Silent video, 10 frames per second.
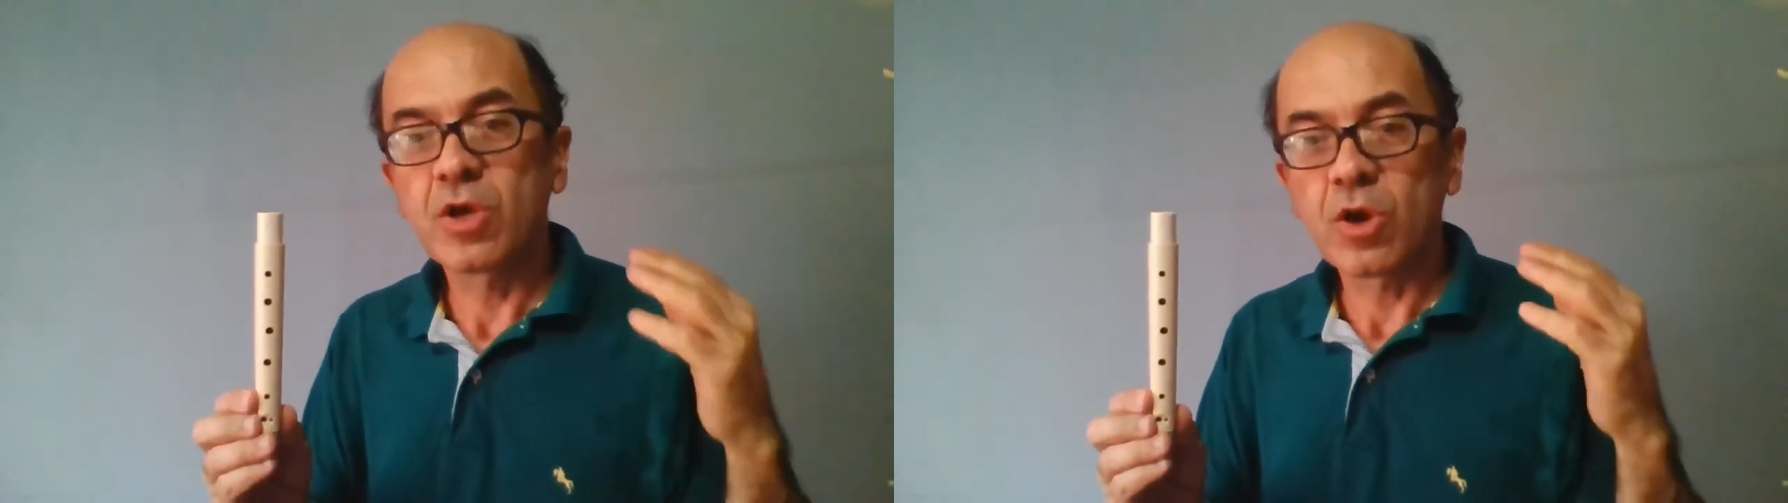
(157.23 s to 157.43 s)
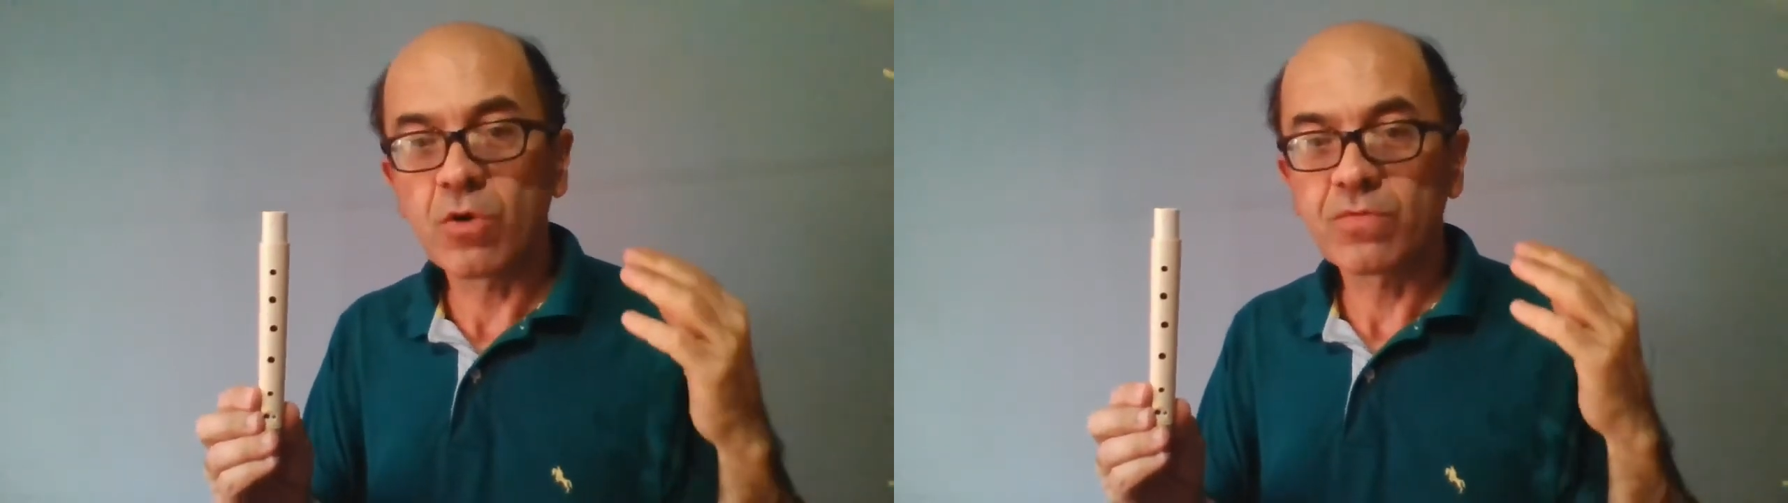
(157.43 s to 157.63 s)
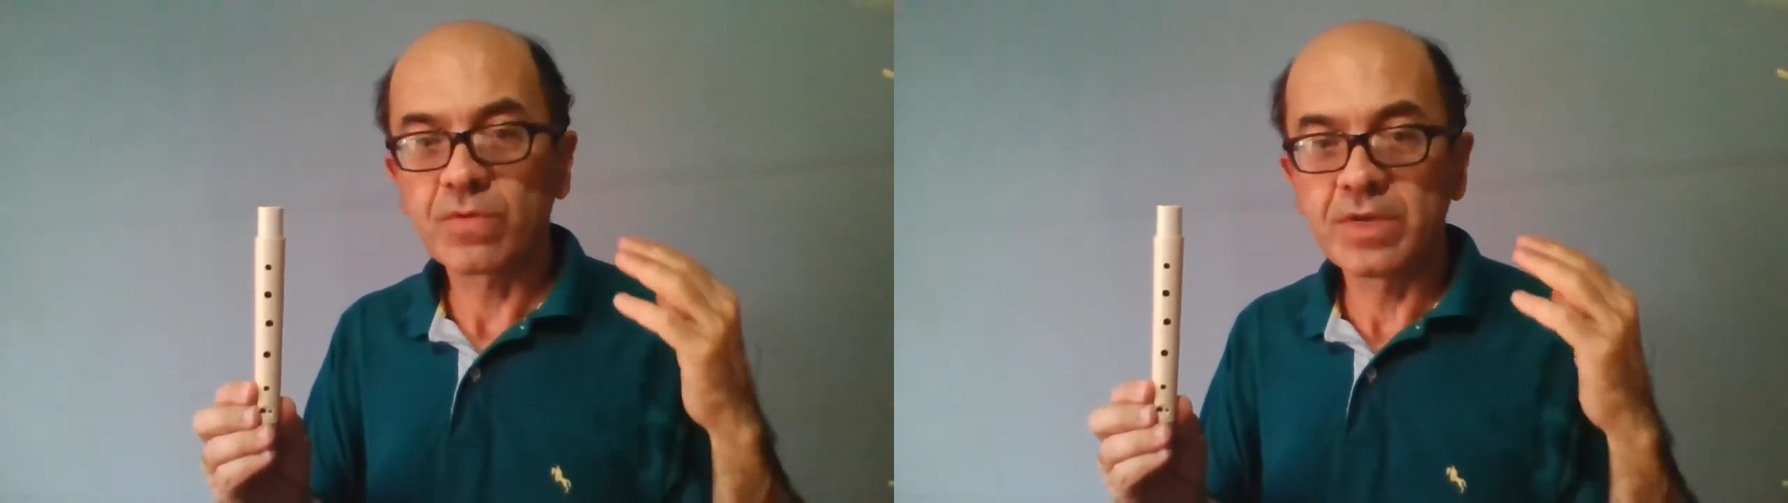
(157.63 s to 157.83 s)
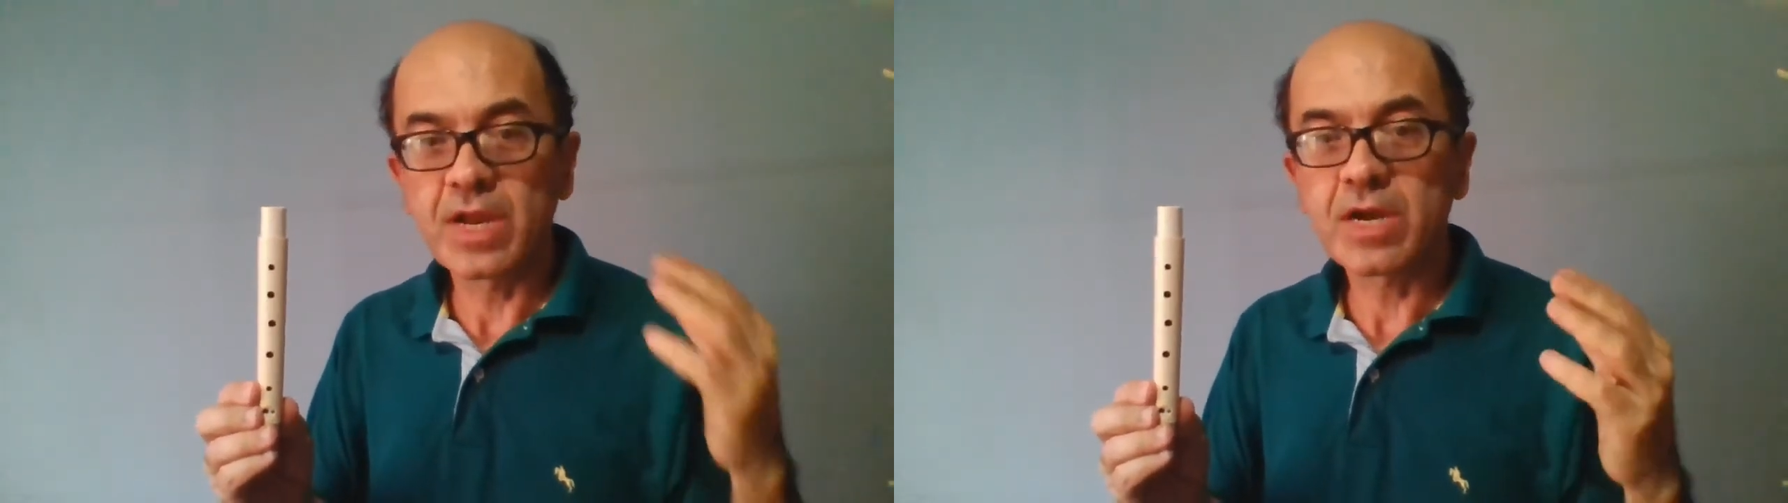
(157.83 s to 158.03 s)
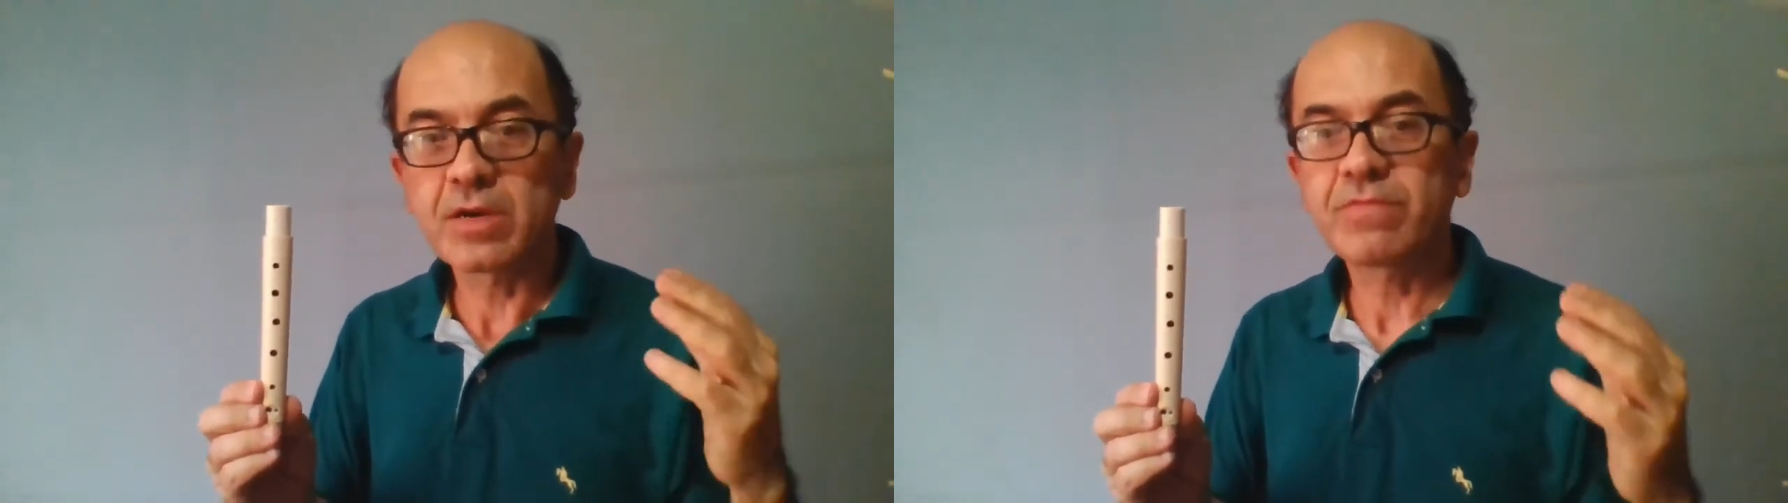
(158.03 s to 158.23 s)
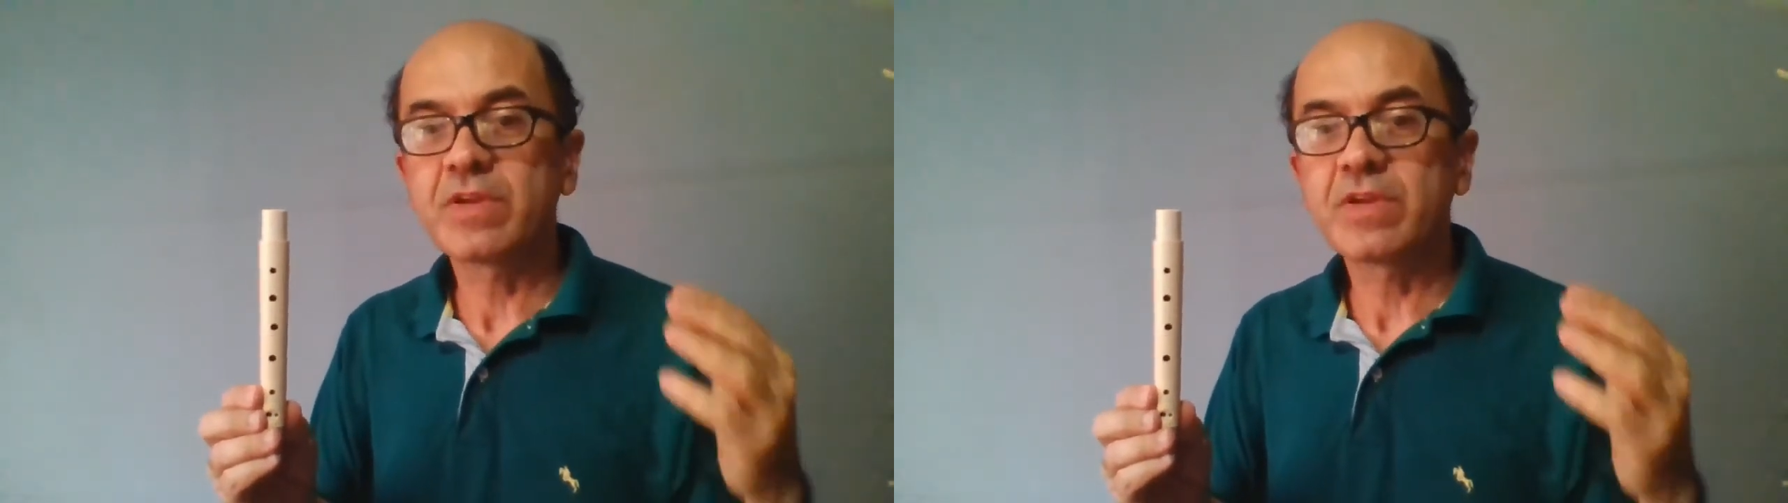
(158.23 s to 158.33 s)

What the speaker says: of nerve